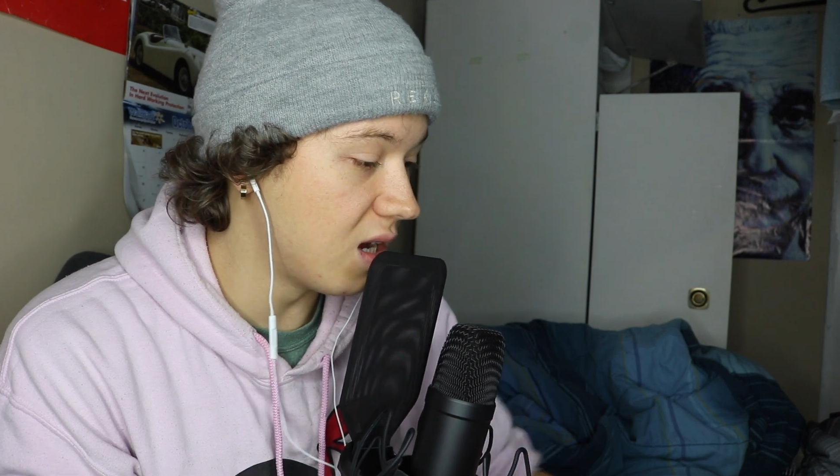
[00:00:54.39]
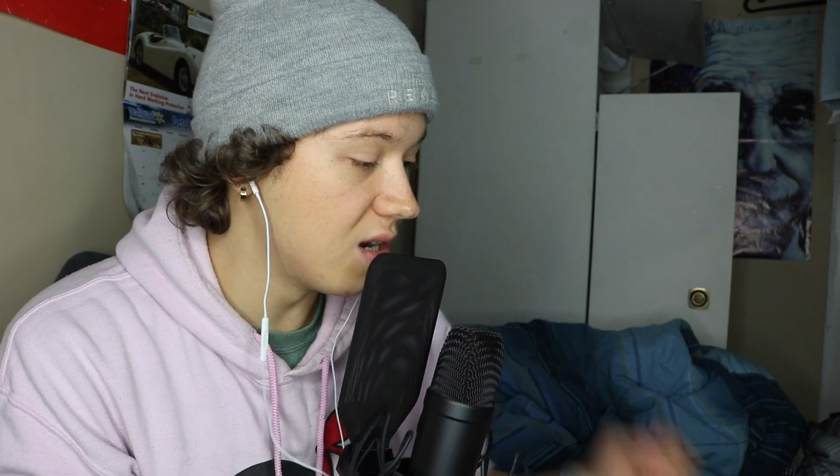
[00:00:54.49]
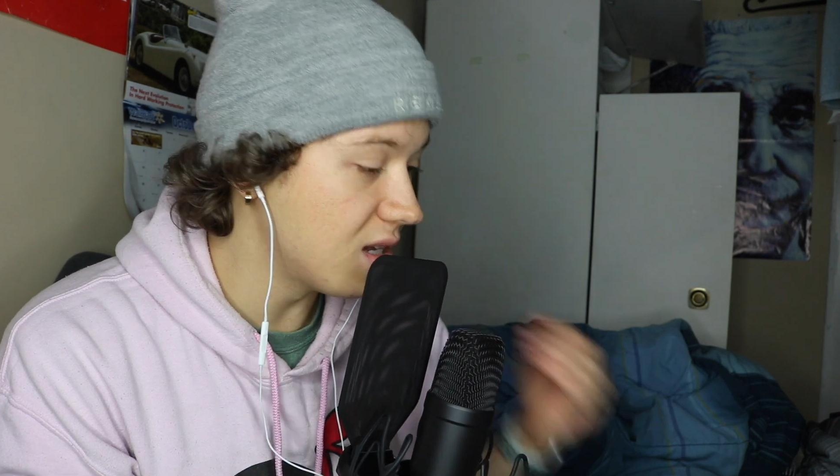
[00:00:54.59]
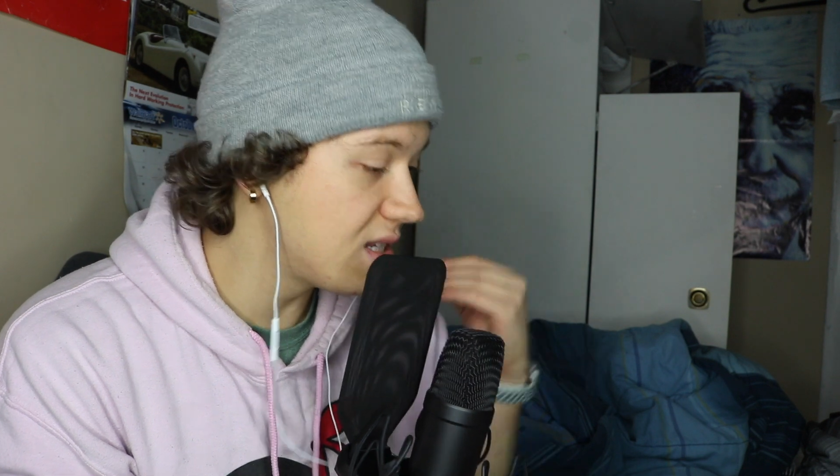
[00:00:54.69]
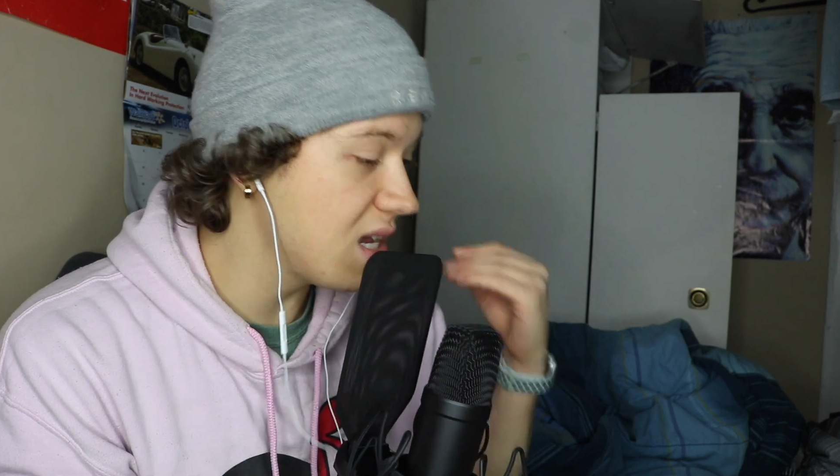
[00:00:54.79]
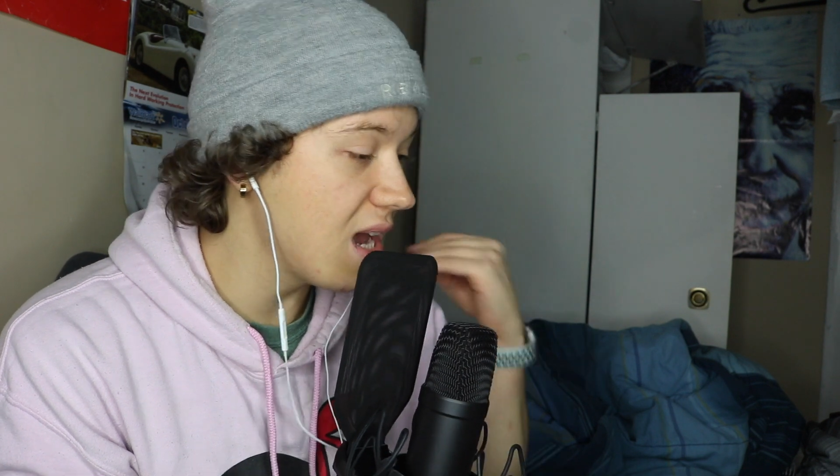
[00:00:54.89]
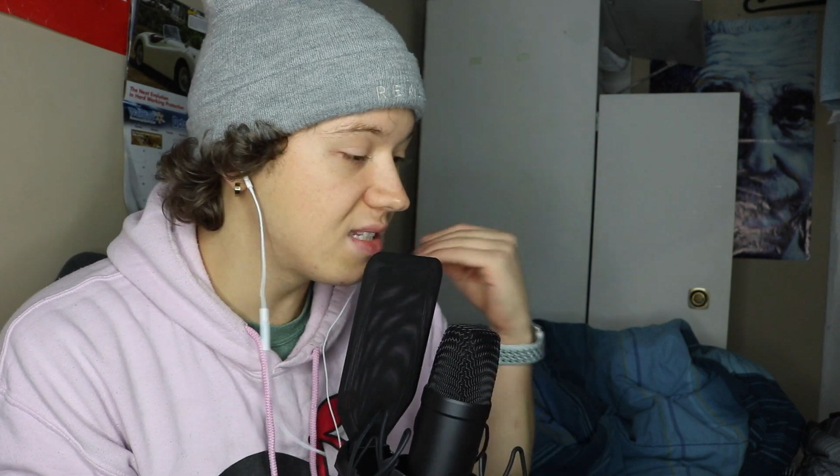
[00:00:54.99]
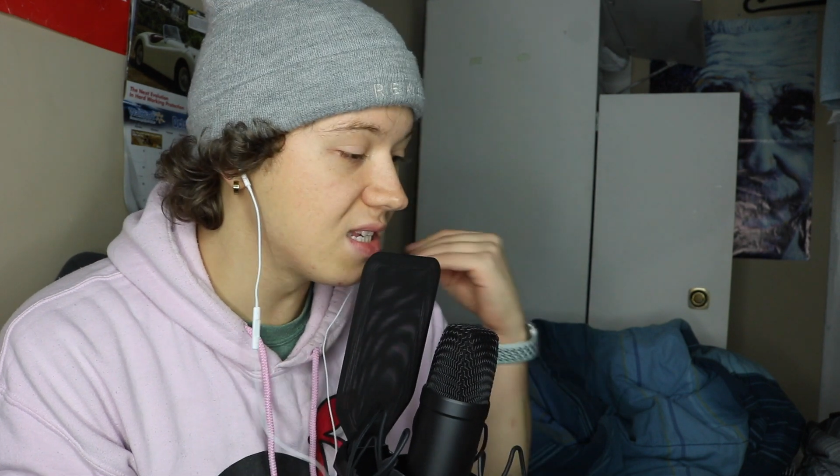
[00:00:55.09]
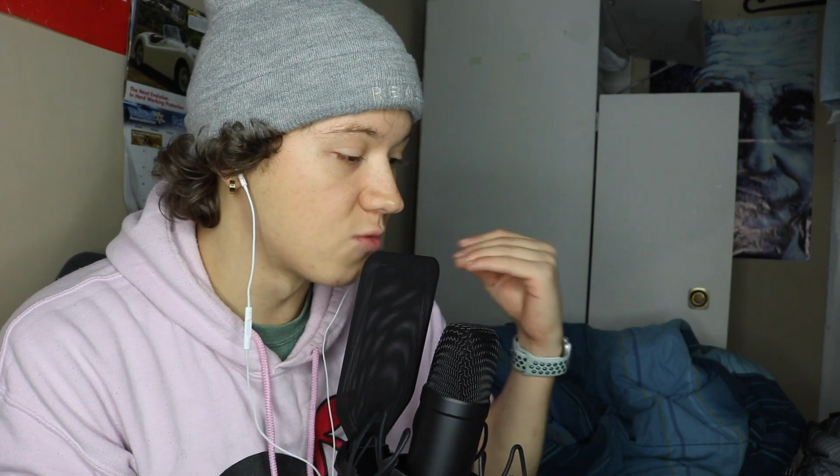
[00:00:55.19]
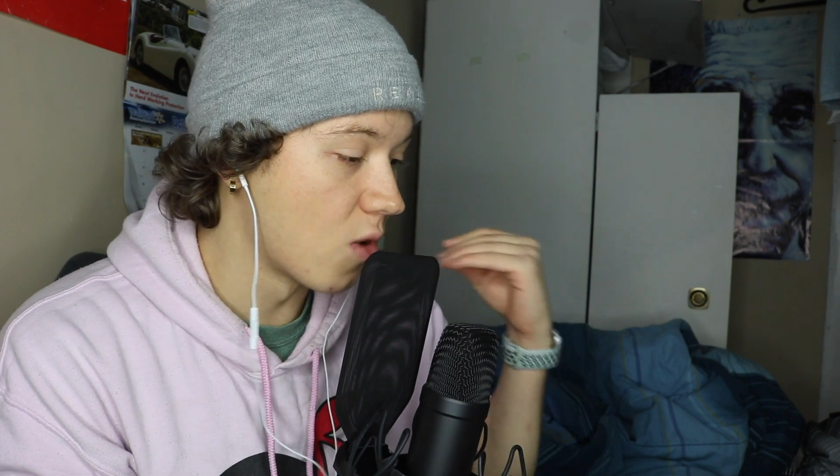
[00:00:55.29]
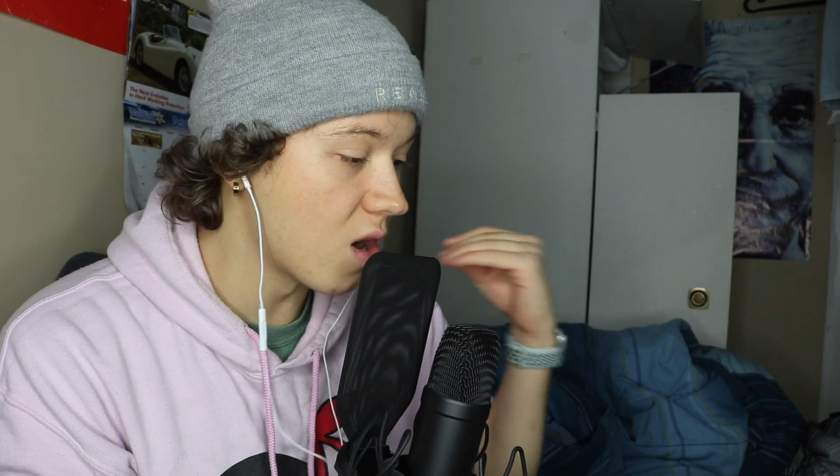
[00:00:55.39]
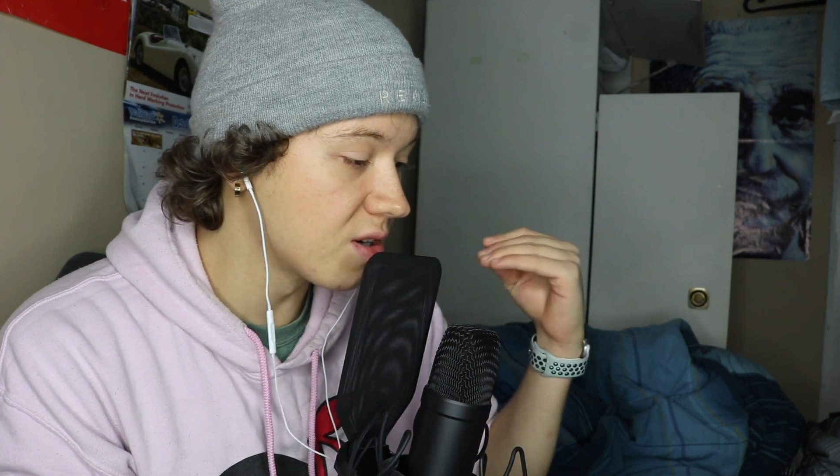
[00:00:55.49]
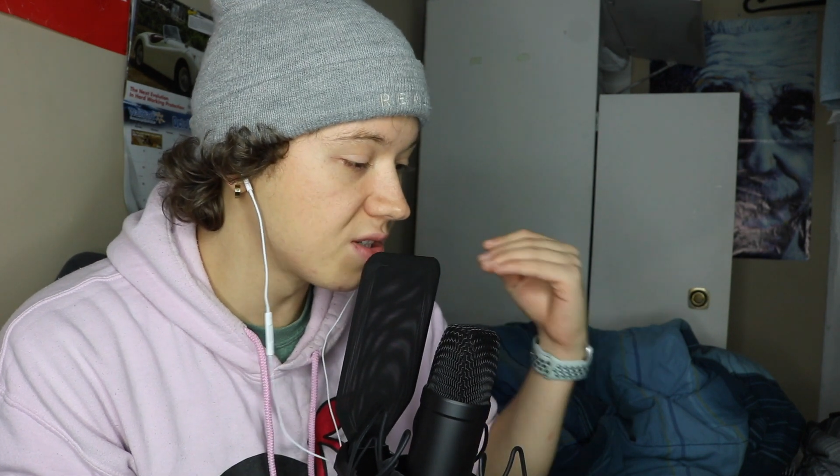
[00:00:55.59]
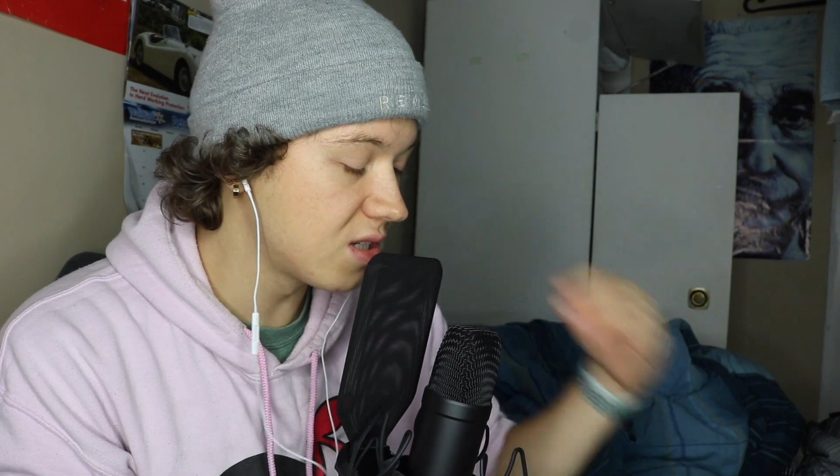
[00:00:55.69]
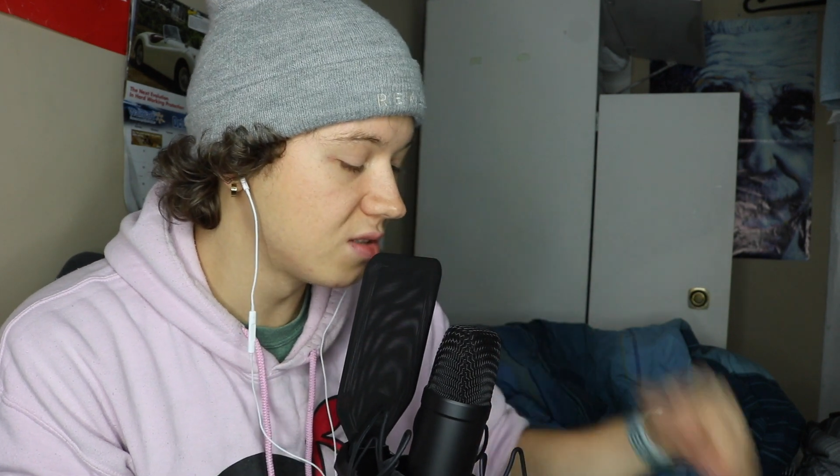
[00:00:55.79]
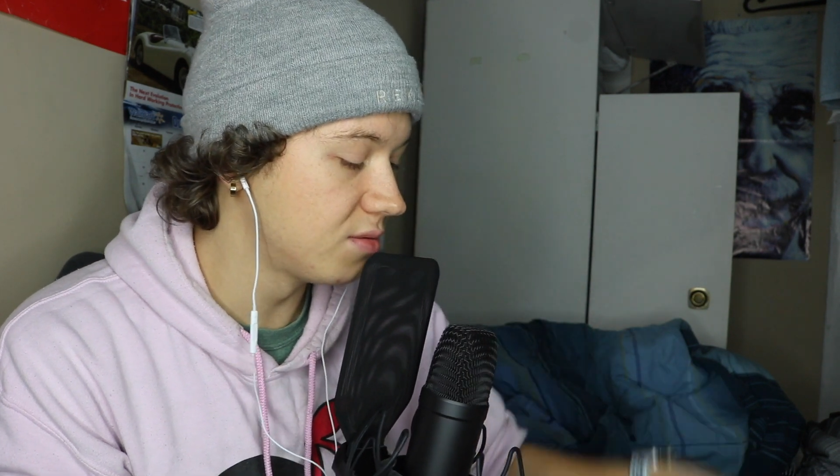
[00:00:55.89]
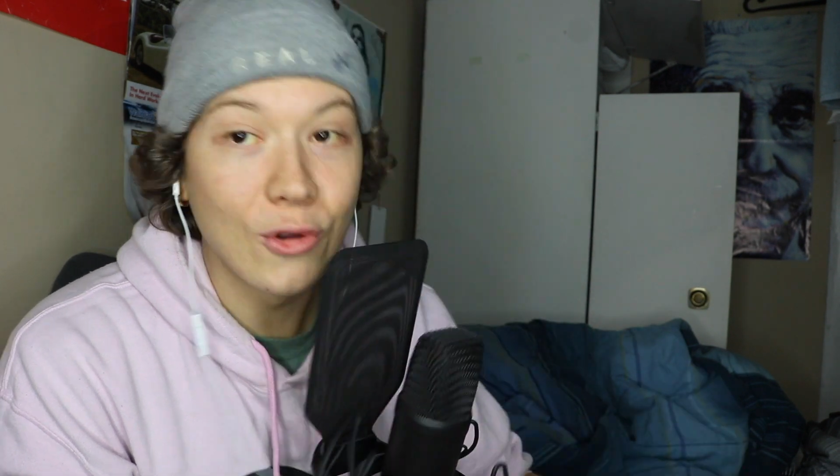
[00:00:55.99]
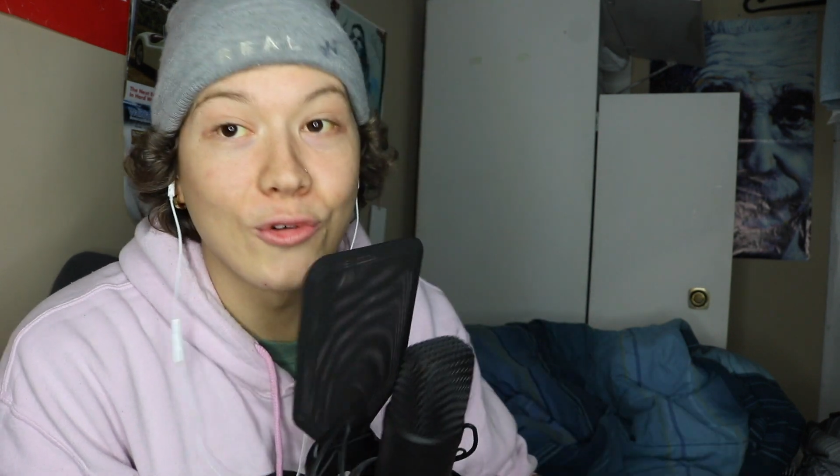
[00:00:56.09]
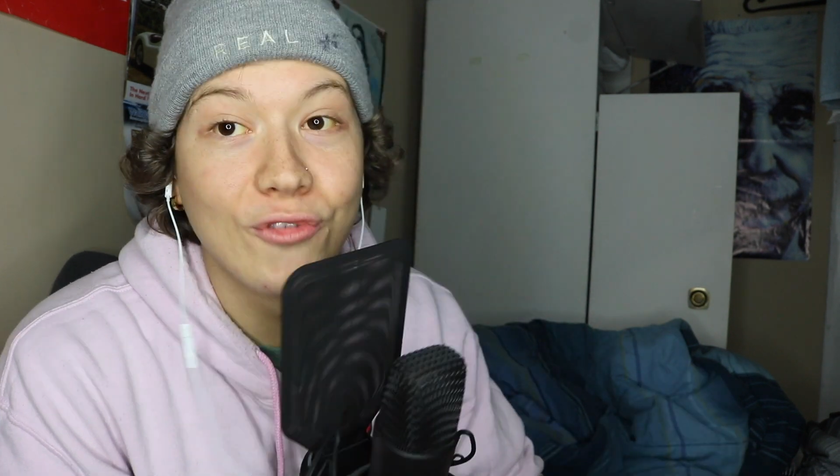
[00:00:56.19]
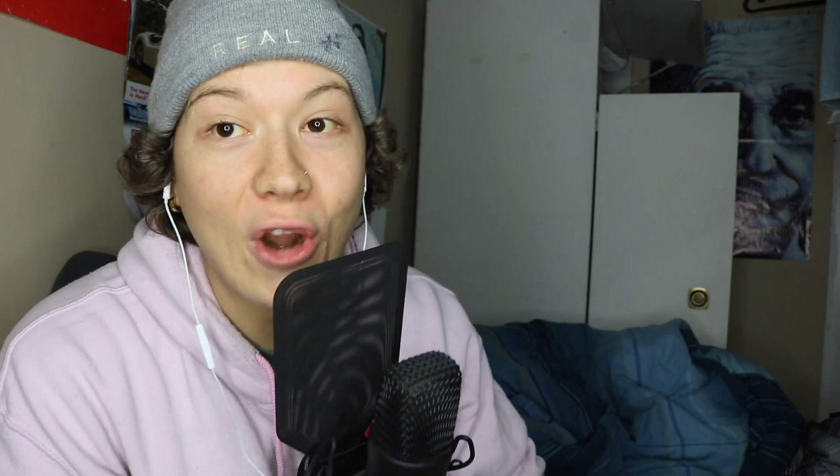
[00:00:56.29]
enunciates his words,
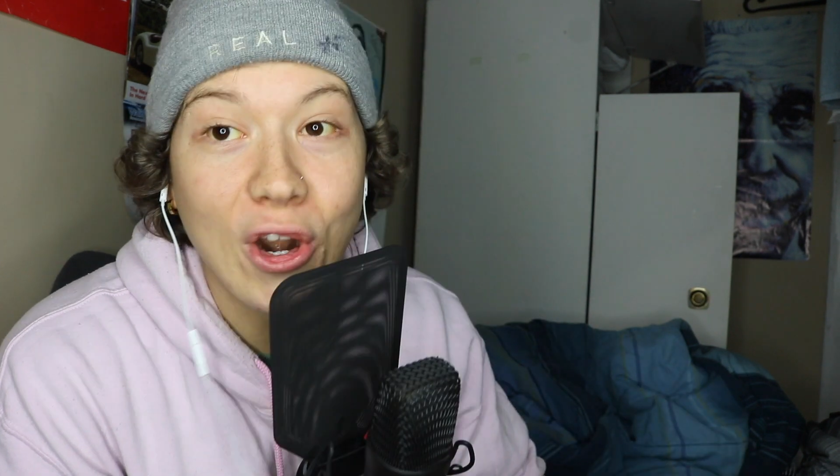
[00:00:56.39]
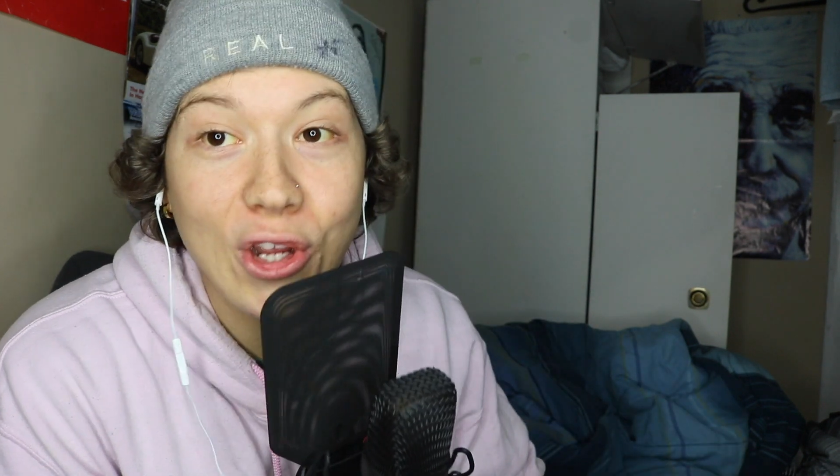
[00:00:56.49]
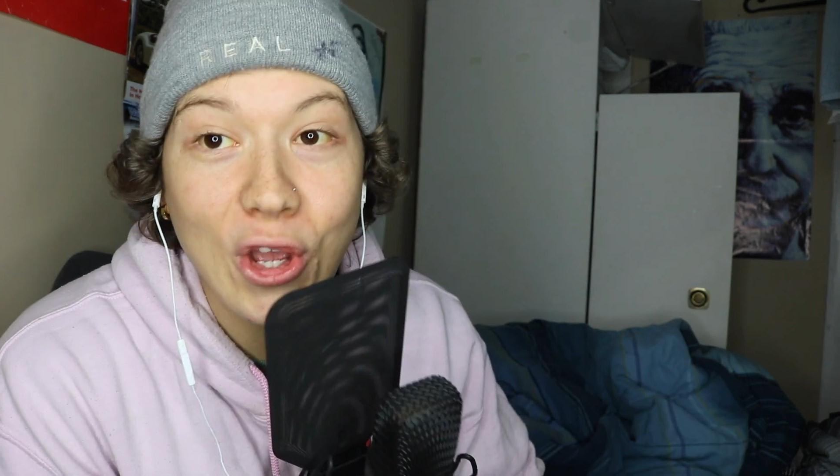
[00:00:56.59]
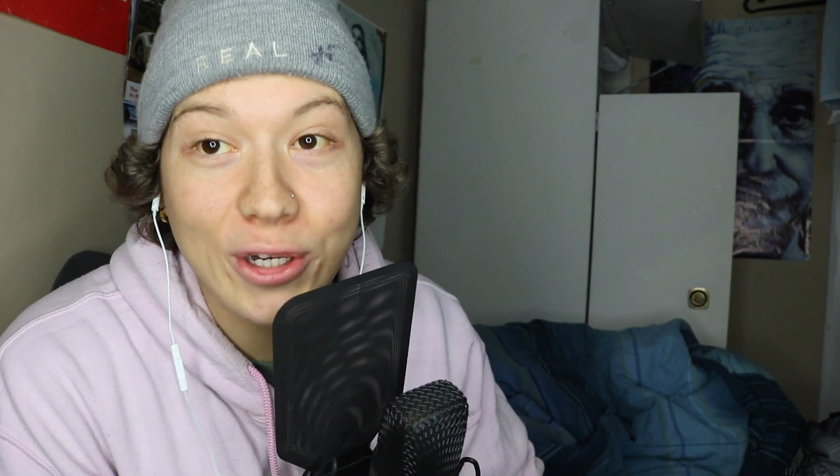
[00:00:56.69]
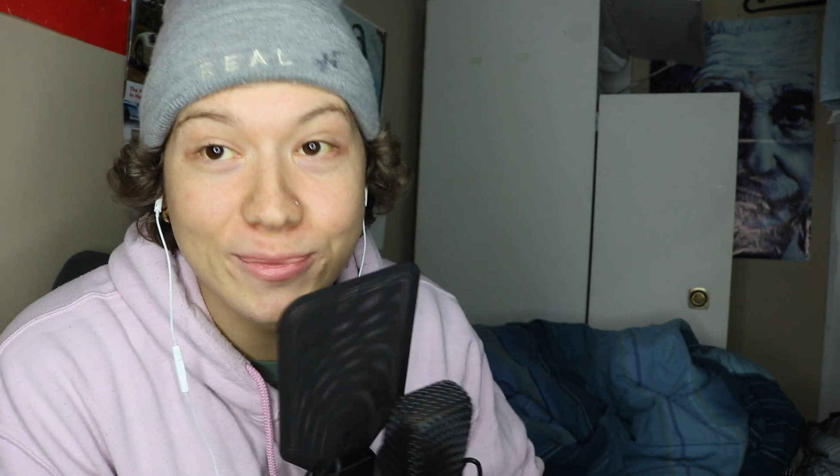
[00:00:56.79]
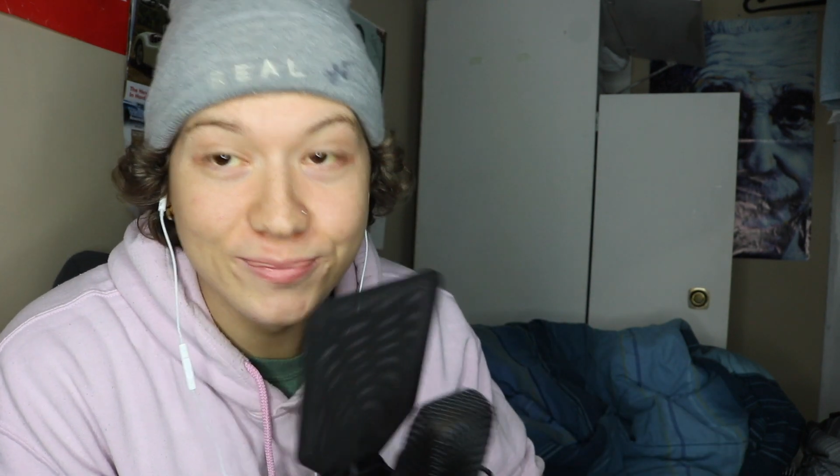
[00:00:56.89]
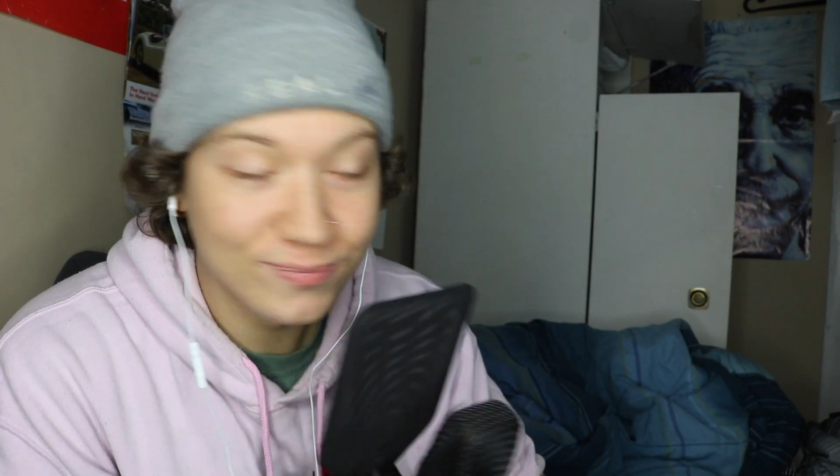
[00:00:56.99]
very good.